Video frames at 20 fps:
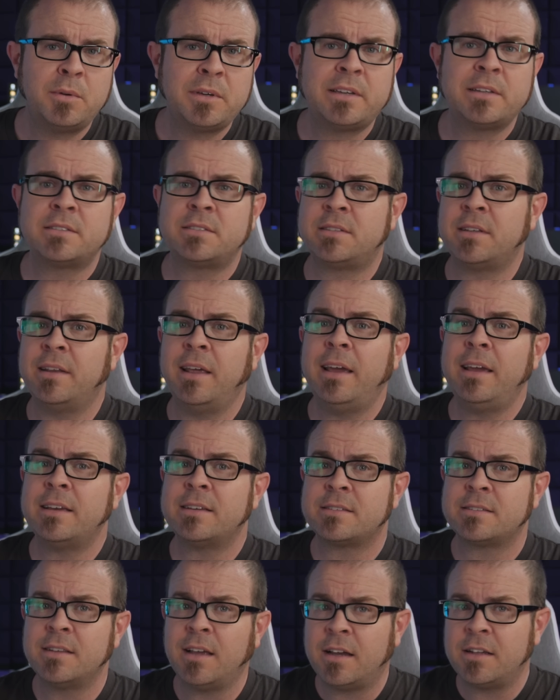because today
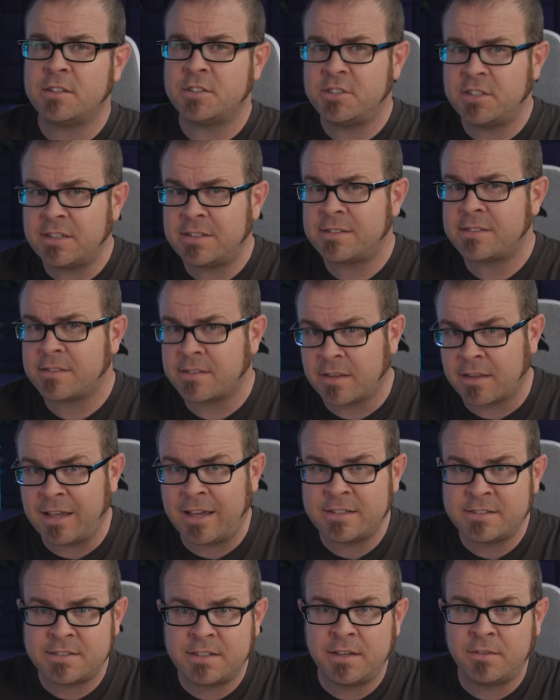is not just the
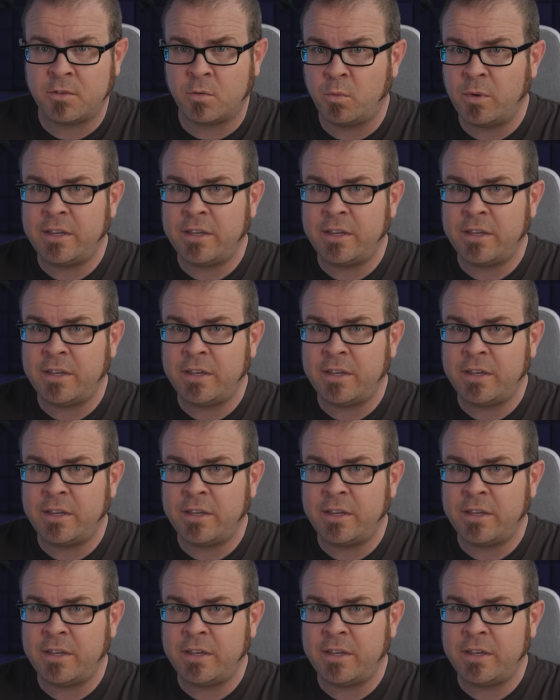last day of the